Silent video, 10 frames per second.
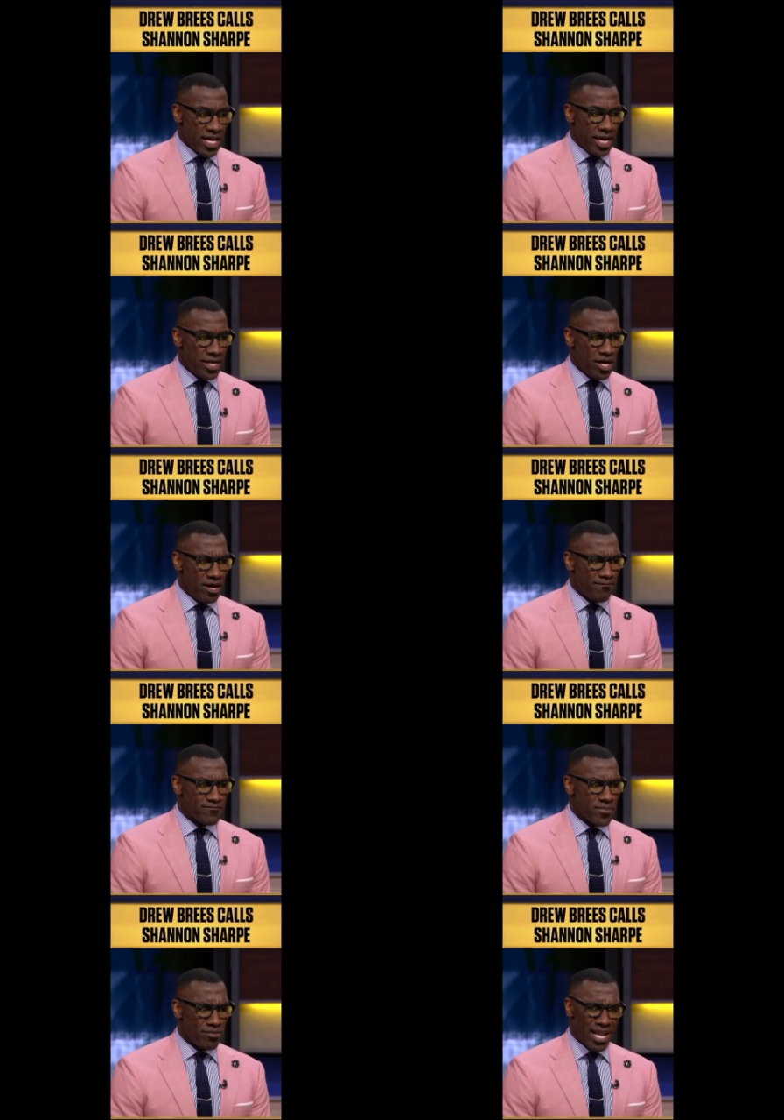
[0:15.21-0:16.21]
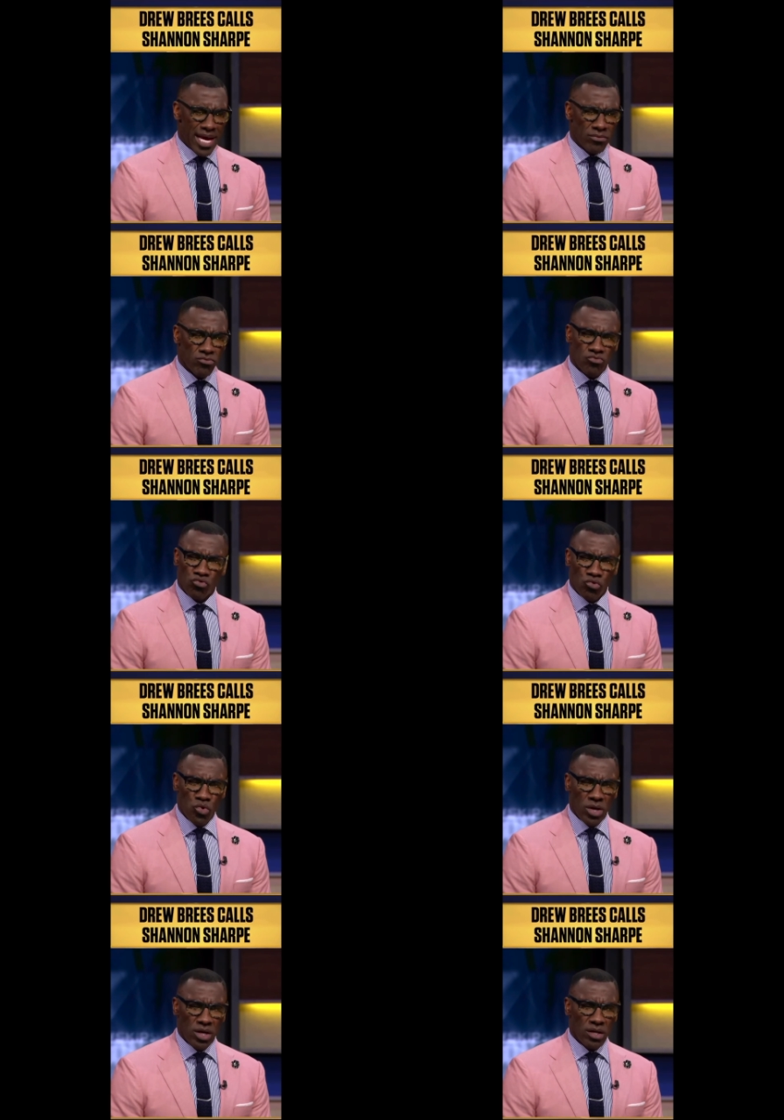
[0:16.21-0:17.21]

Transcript: And I'm like, Drew?